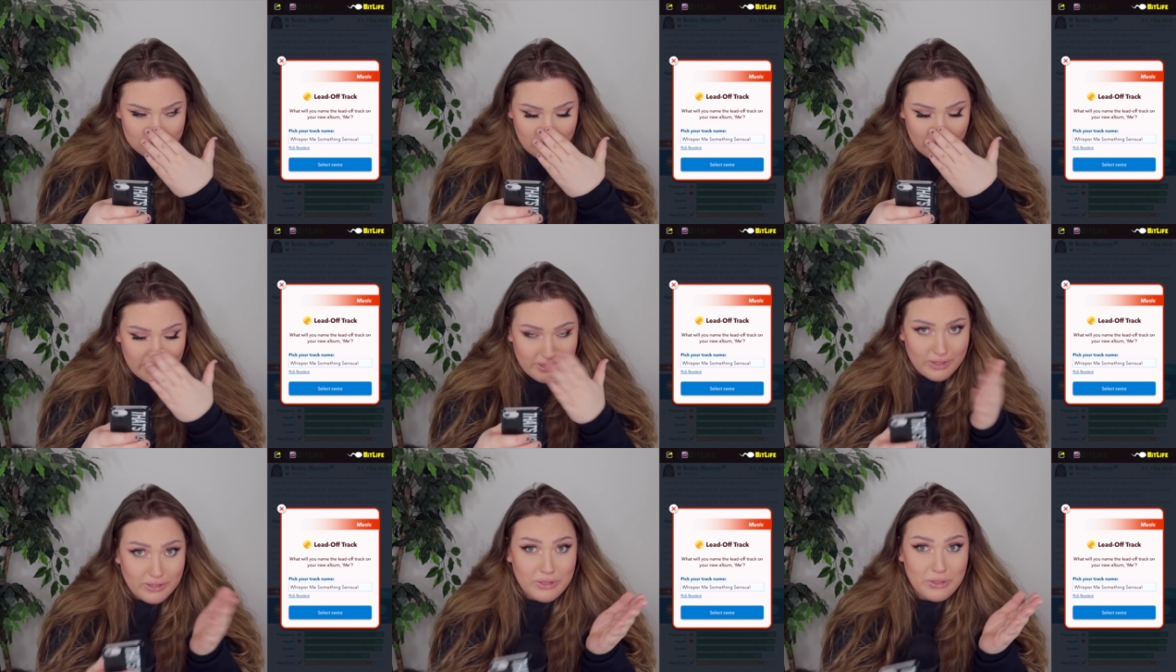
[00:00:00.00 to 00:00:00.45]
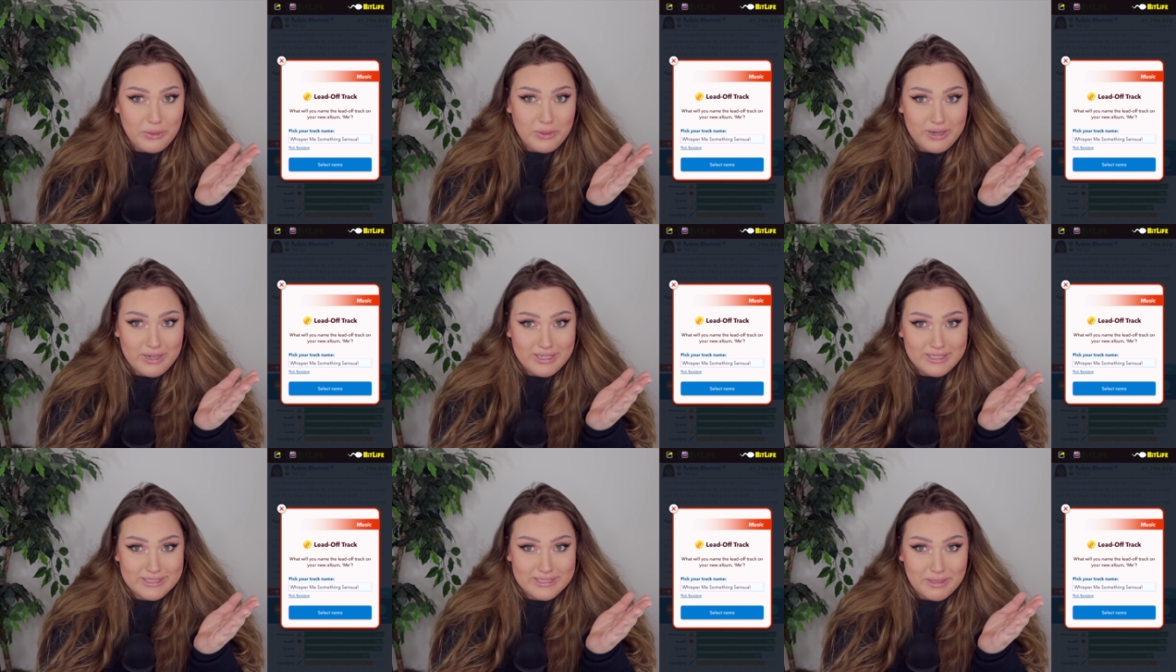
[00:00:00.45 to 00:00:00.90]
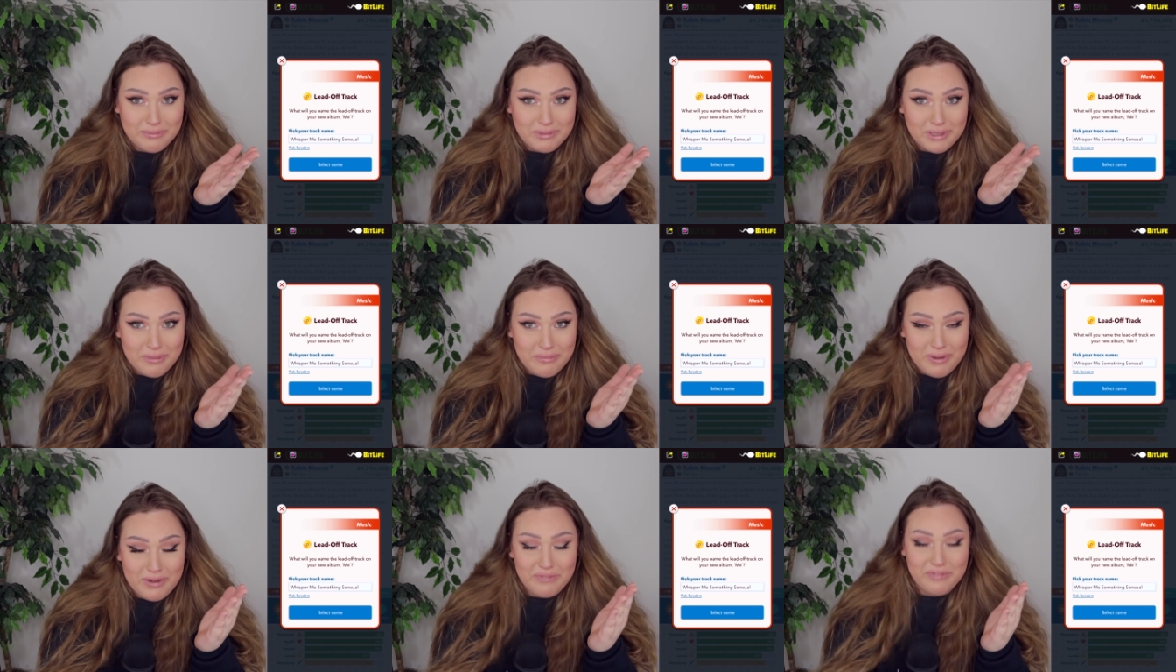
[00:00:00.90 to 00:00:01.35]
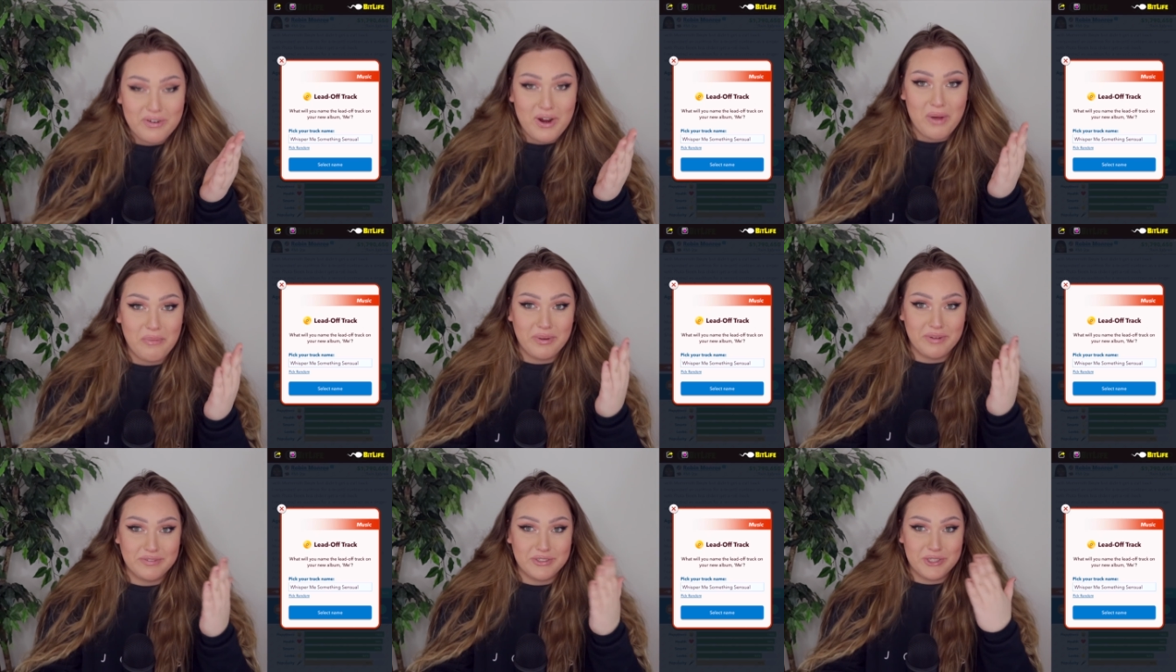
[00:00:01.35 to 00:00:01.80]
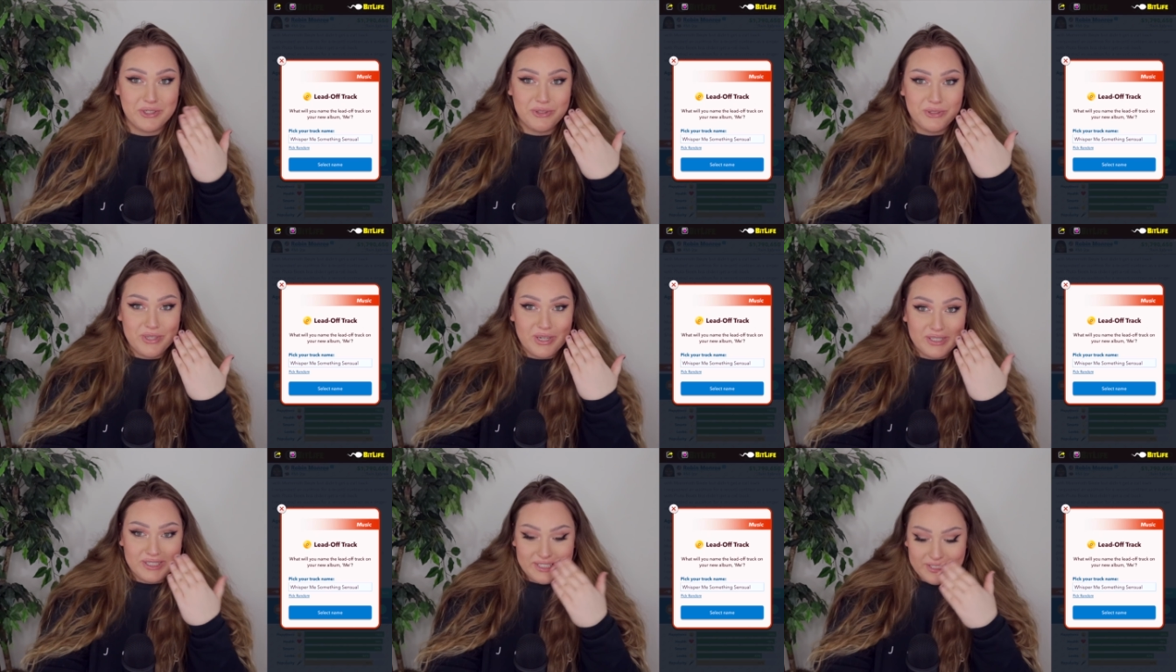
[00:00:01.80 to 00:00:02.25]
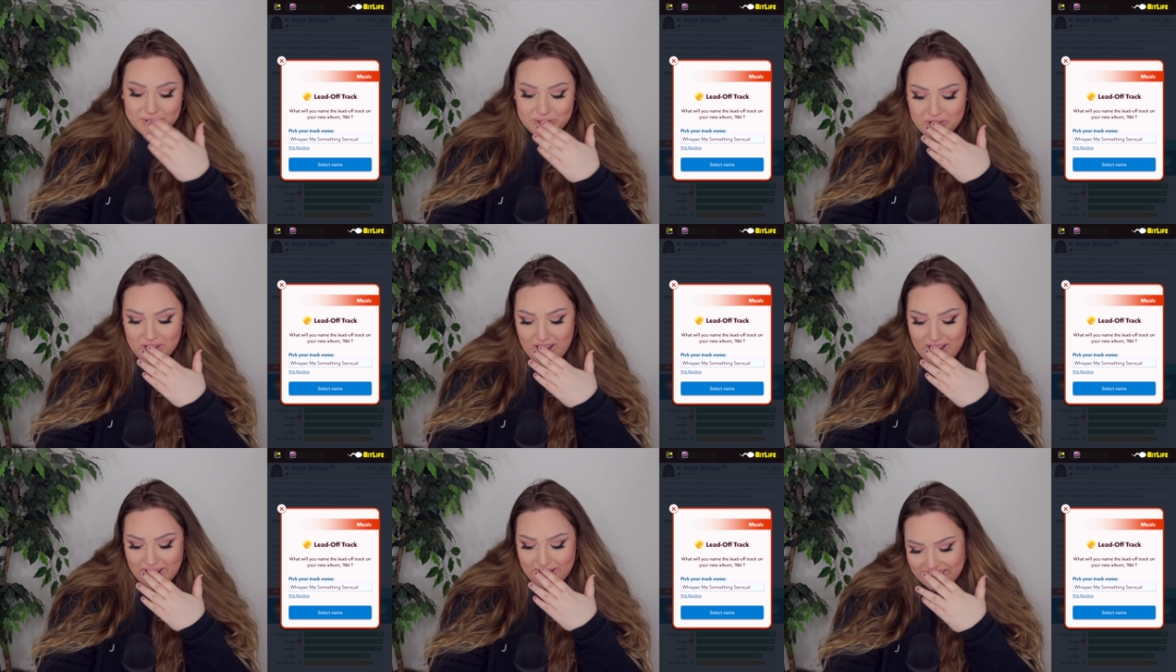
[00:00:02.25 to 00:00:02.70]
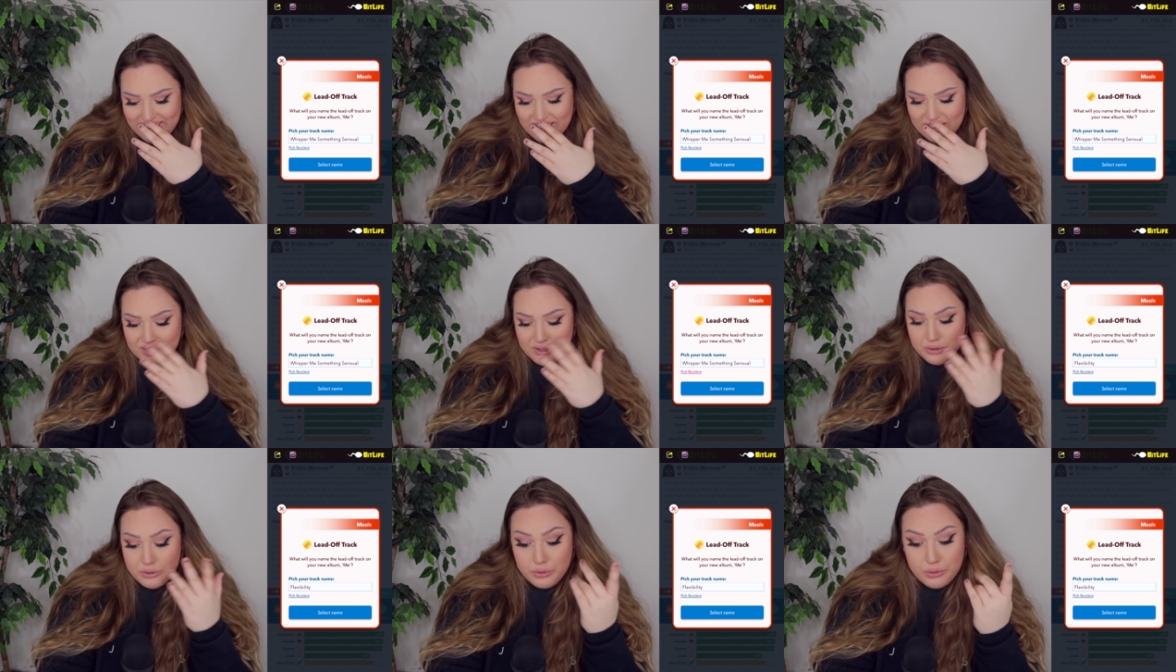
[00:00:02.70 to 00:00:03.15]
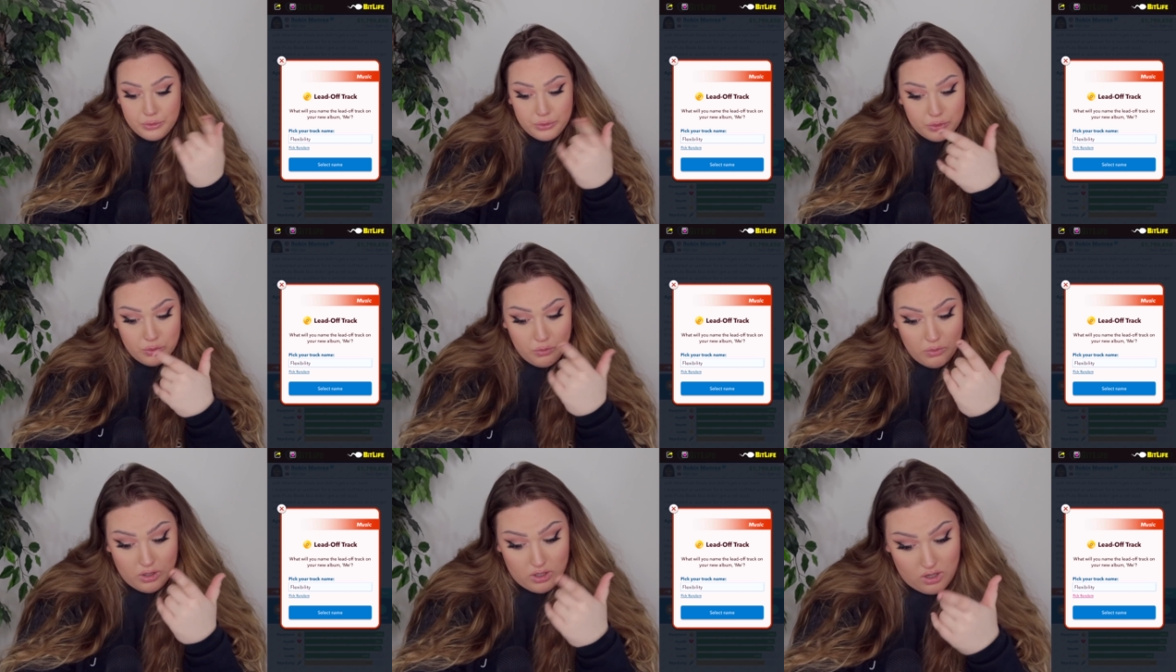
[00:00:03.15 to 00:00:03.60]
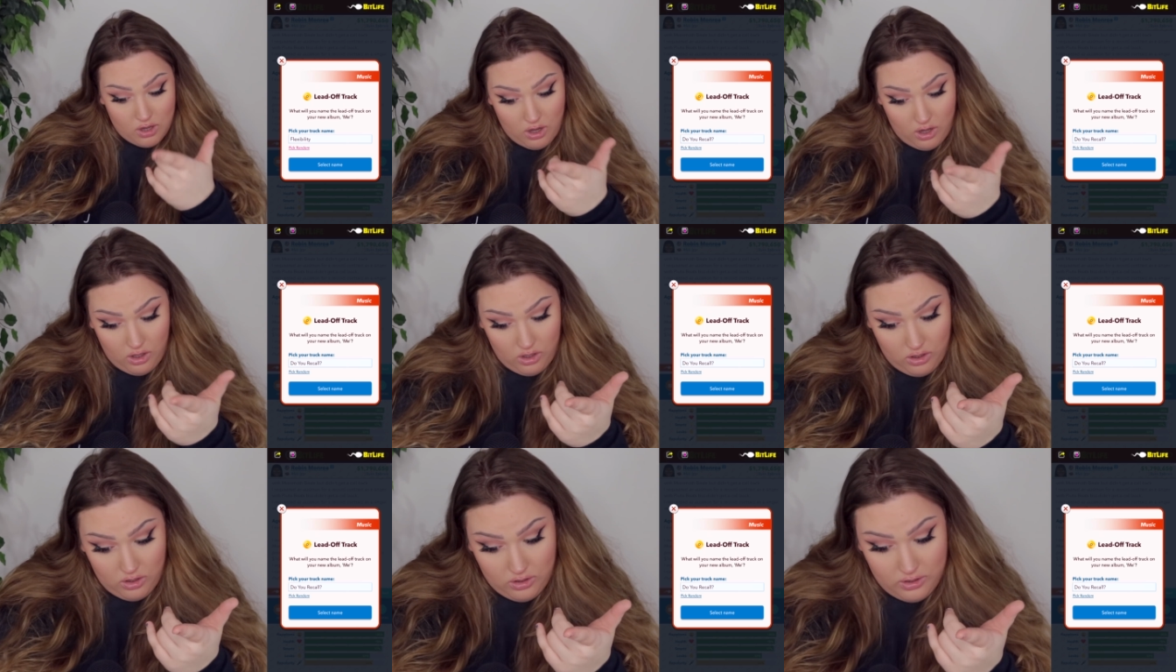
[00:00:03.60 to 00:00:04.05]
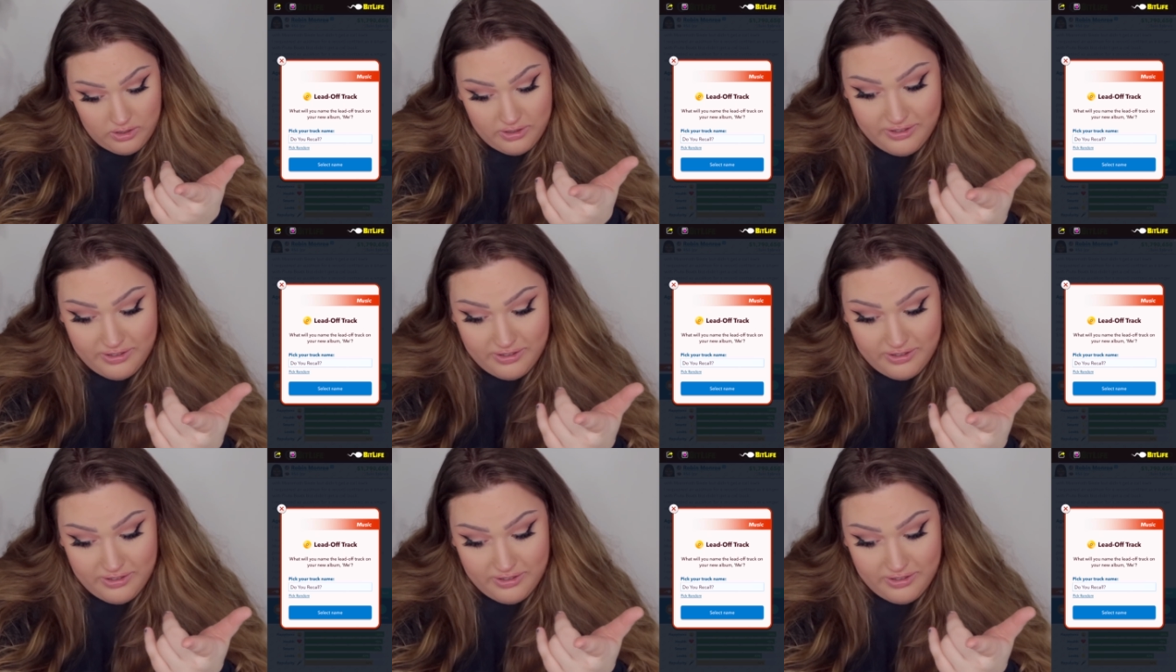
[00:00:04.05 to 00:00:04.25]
I thought they were gonna accept it, but I forgot we have to choose our lead track. Do you recall?